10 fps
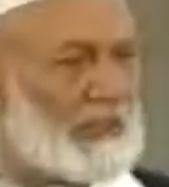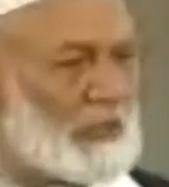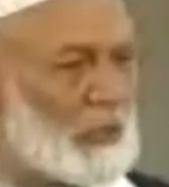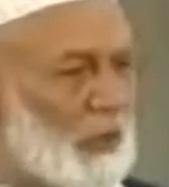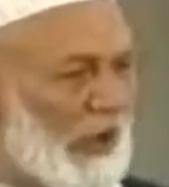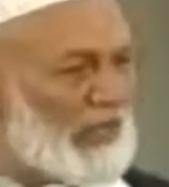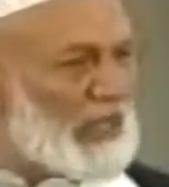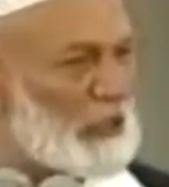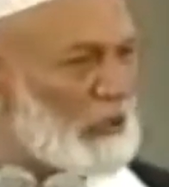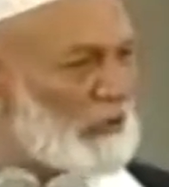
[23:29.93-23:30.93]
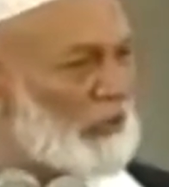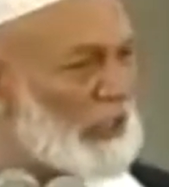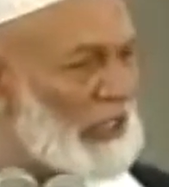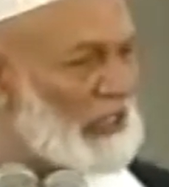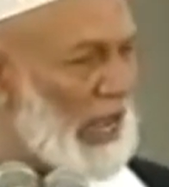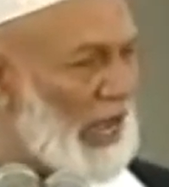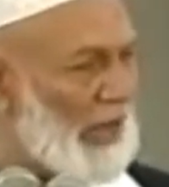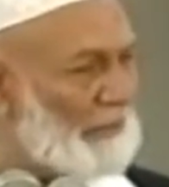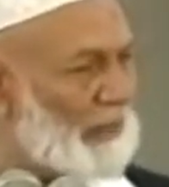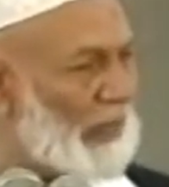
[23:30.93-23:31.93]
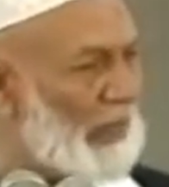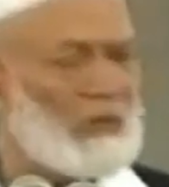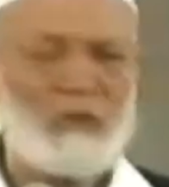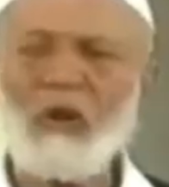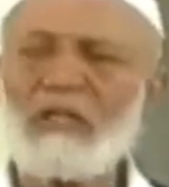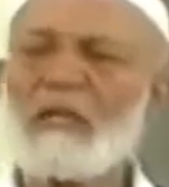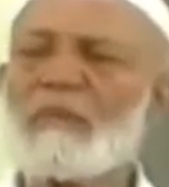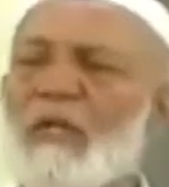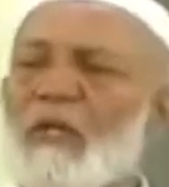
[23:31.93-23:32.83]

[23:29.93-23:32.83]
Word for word: whoever these controversialists are, lock them in a